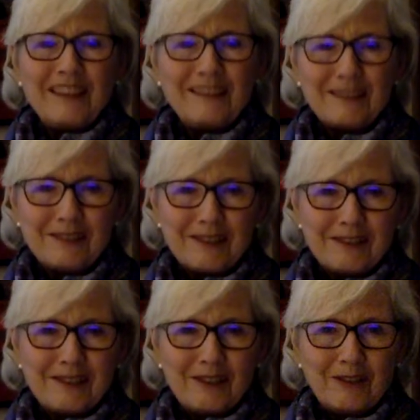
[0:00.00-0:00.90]
to talk
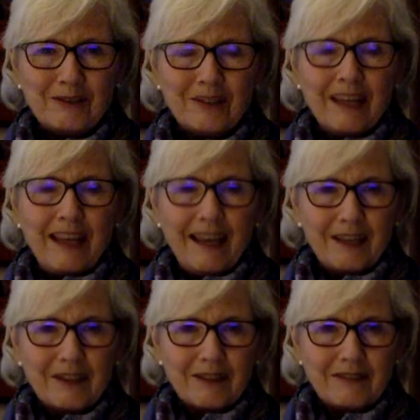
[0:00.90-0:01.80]
to you at
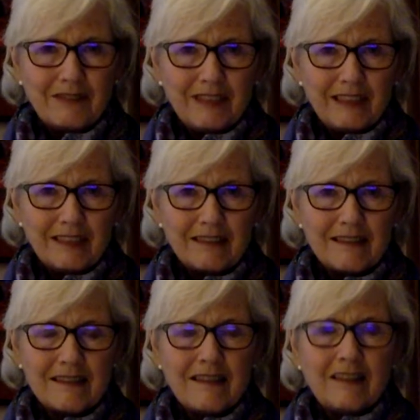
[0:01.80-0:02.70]
your
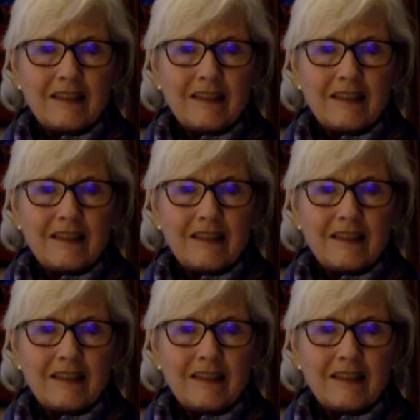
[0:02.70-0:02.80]
convenience